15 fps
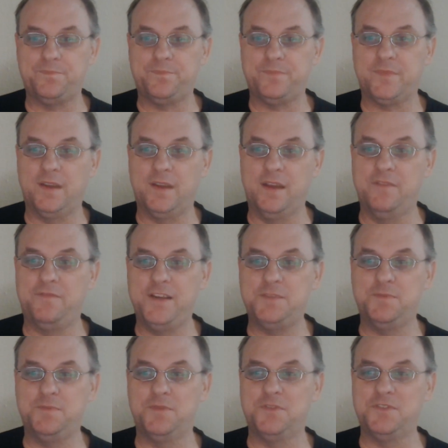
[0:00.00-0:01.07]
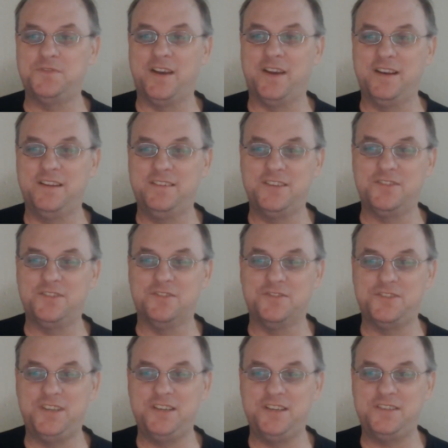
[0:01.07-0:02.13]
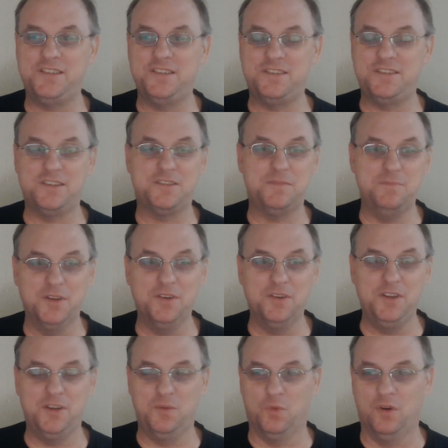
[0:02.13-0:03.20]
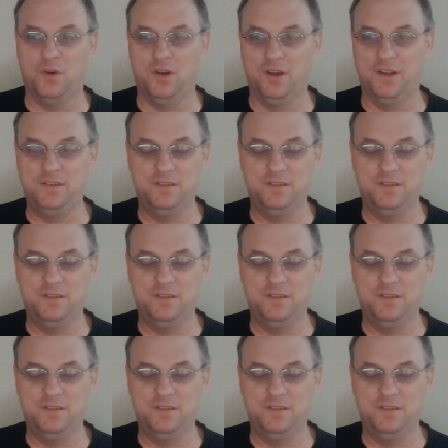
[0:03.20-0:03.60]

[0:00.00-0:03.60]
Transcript: If Facebook was fined an additional 66 million won